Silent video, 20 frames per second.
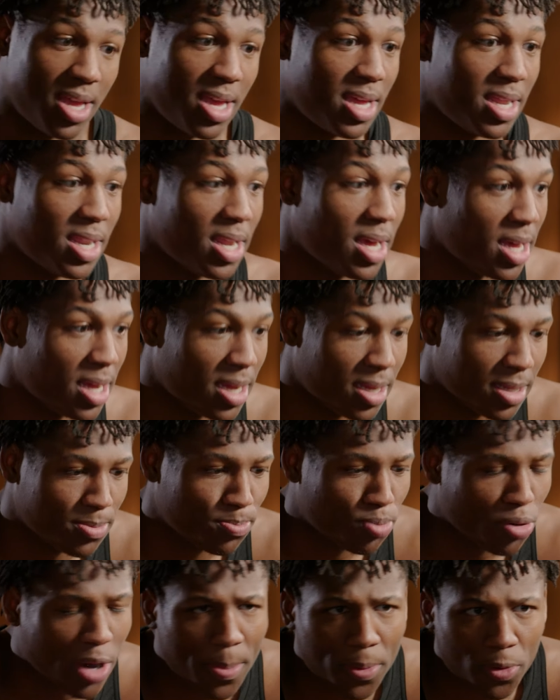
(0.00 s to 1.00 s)
And uh,
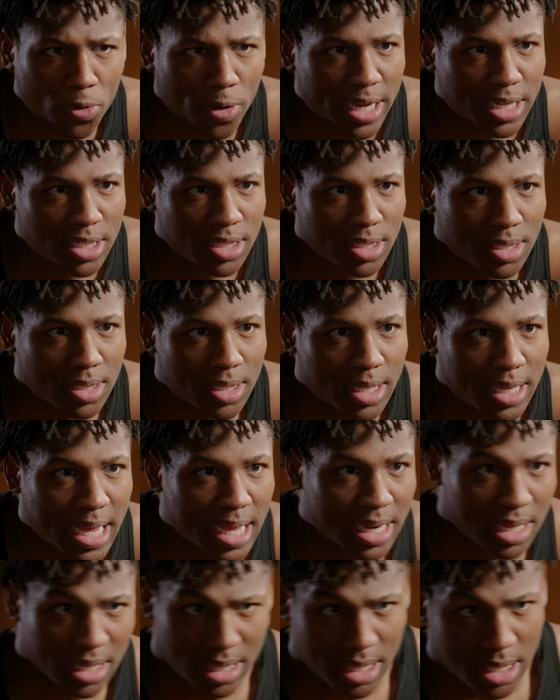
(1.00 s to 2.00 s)
preparation, he
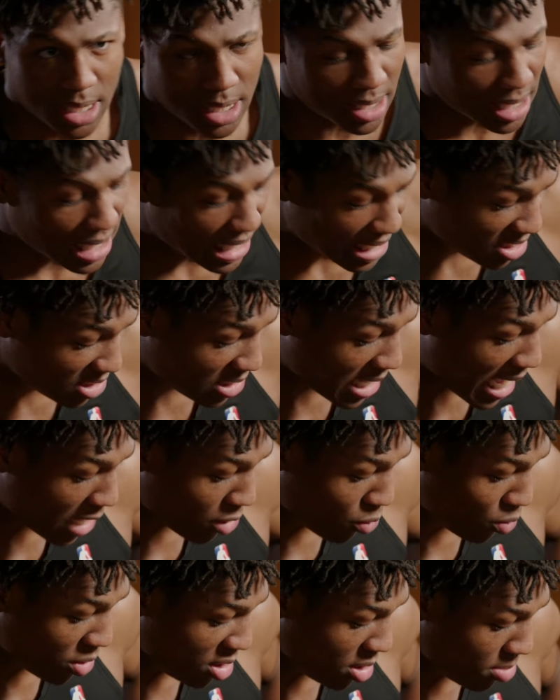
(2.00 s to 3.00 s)
had a, a, a,
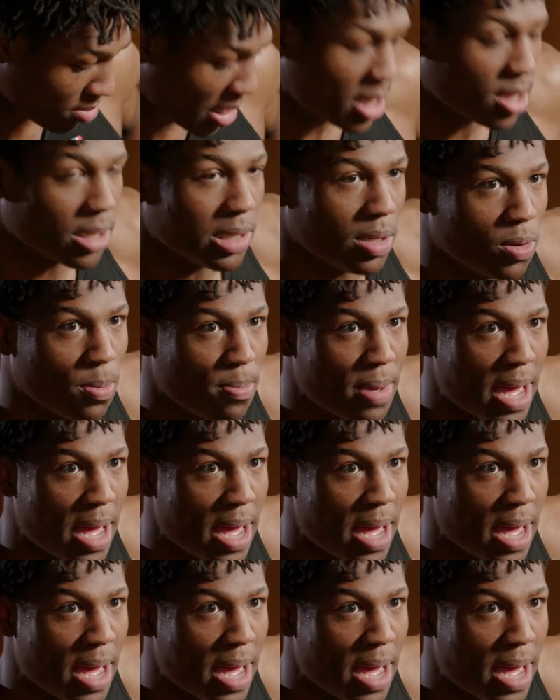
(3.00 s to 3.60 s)
sack with him, like a little